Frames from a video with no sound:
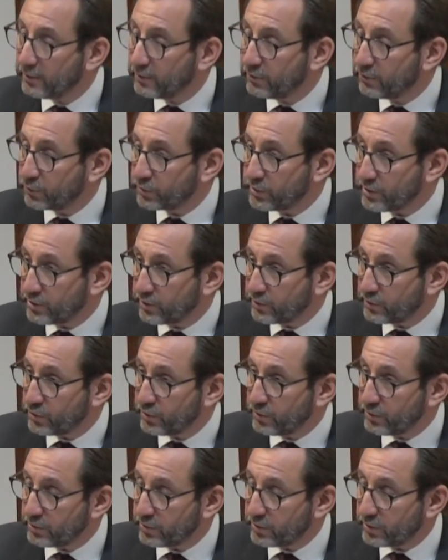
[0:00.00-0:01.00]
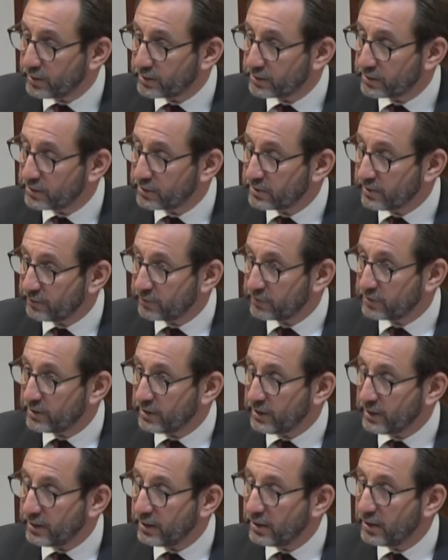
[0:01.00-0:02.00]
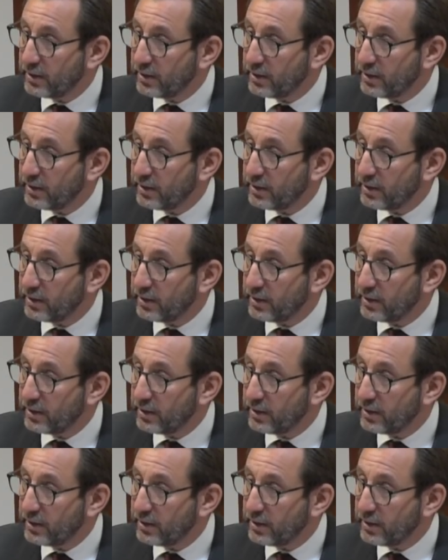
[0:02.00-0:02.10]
14th of June 2017,